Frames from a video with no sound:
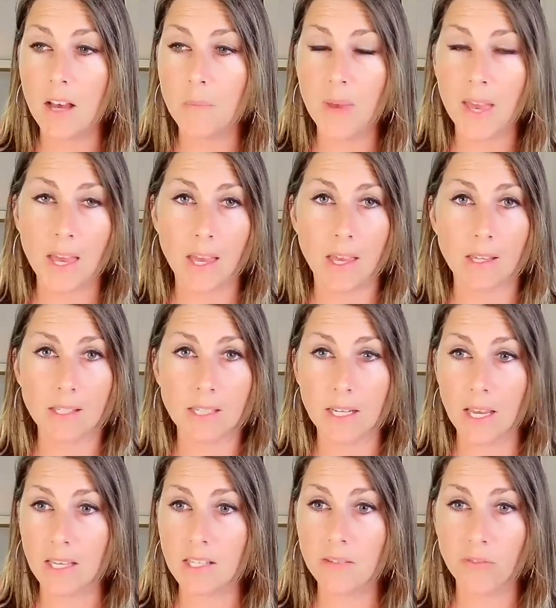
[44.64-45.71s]
hey,
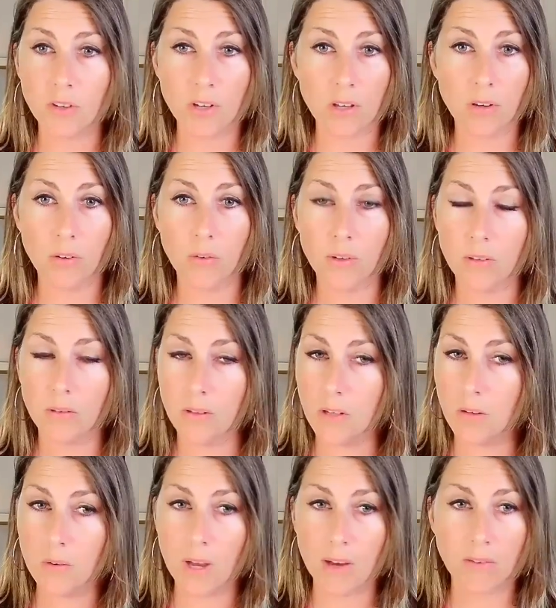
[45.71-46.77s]
today's for you.
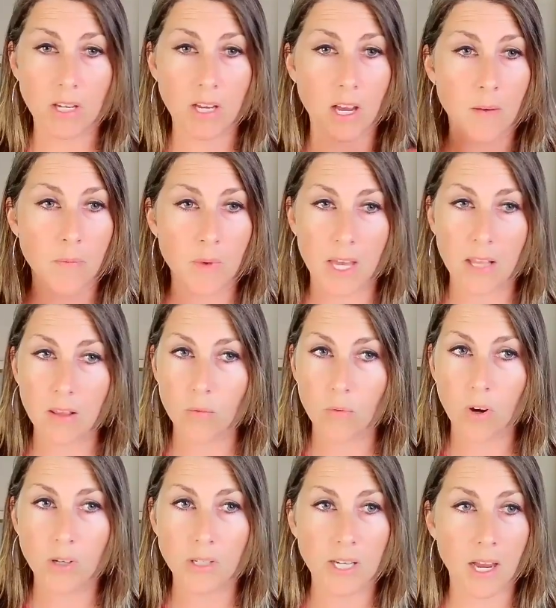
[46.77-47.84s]
You haven't come at the
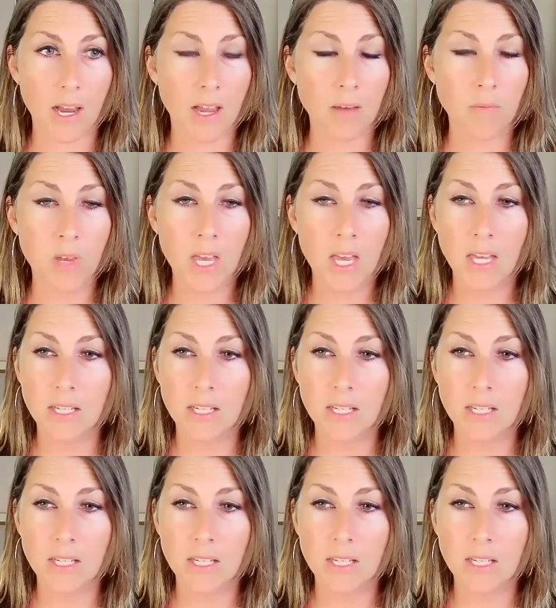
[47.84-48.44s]
wrong time.